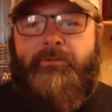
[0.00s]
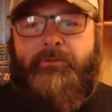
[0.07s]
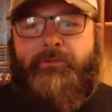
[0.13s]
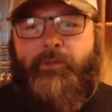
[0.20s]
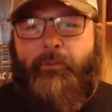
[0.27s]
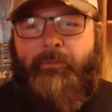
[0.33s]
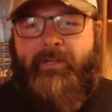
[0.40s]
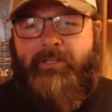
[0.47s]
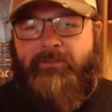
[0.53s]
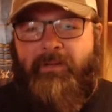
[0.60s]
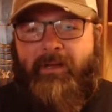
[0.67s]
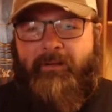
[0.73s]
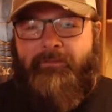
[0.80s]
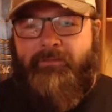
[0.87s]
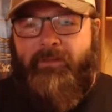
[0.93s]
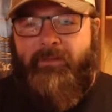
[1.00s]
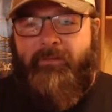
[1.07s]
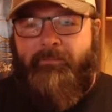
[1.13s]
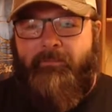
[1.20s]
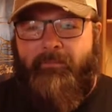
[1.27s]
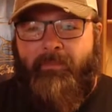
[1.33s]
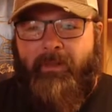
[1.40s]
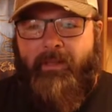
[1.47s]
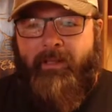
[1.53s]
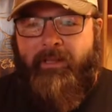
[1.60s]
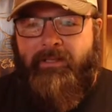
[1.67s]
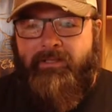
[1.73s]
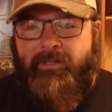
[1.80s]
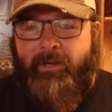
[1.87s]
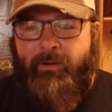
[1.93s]
2 minutes left.
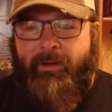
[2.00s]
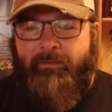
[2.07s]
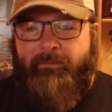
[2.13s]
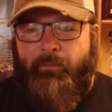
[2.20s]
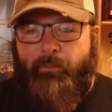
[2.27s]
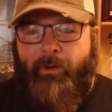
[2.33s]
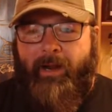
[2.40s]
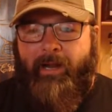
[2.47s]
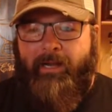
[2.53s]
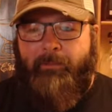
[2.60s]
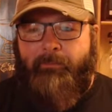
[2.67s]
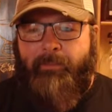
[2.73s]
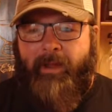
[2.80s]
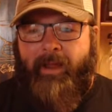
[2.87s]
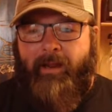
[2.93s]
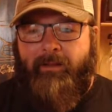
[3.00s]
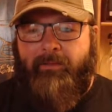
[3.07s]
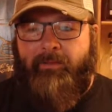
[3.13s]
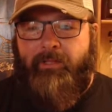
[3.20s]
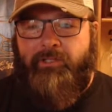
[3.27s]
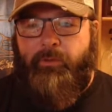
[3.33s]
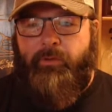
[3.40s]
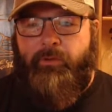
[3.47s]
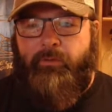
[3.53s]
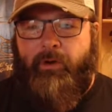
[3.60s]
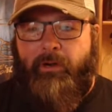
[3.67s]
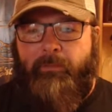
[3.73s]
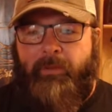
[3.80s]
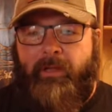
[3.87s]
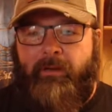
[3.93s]
Is there a variety pack that you would
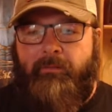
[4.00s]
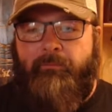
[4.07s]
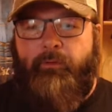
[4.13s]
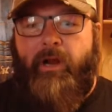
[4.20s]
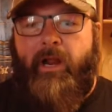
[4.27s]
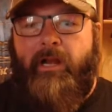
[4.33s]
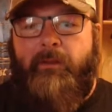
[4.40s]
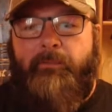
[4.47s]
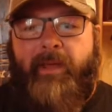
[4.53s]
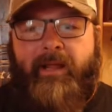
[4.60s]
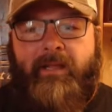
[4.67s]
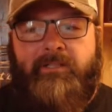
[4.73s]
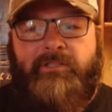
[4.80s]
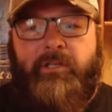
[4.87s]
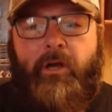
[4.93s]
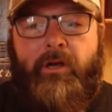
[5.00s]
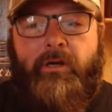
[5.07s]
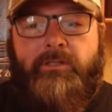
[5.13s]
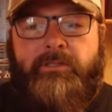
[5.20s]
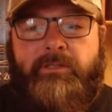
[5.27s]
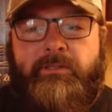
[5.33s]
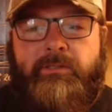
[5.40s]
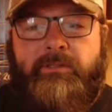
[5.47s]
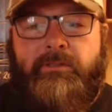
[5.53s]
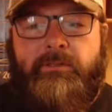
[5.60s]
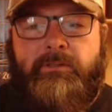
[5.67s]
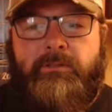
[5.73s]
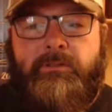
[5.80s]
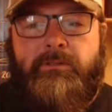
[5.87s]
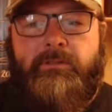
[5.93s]
recommend? Variety pack of cigars?
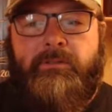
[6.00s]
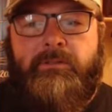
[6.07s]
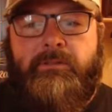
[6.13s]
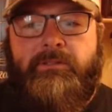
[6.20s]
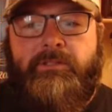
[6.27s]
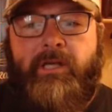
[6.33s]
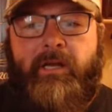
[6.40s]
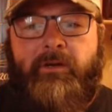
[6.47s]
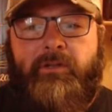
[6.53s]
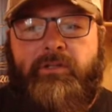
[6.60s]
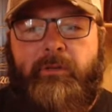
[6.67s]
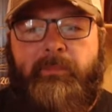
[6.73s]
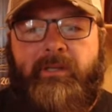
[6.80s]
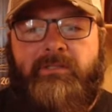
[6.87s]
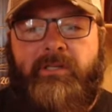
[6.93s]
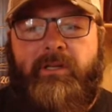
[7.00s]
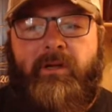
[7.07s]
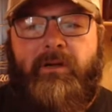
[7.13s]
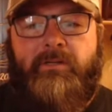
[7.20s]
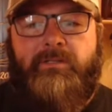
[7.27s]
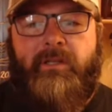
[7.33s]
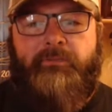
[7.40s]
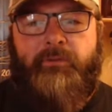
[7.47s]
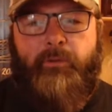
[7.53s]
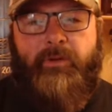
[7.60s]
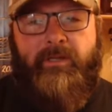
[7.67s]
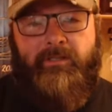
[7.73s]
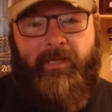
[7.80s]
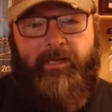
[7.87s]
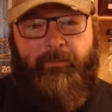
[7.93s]
John, are you talking about cigars? If there
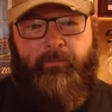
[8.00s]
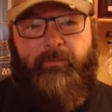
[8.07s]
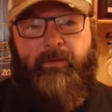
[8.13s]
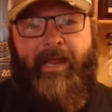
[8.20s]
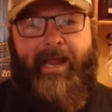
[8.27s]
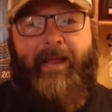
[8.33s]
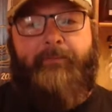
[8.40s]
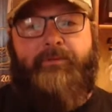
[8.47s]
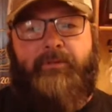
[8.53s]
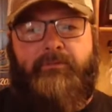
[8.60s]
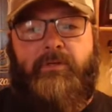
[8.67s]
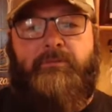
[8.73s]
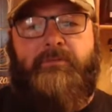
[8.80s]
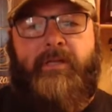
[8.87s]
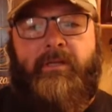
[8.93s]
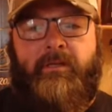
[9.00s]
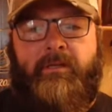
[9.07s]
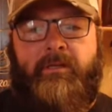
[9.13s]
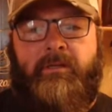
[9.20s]
is, I absolutely.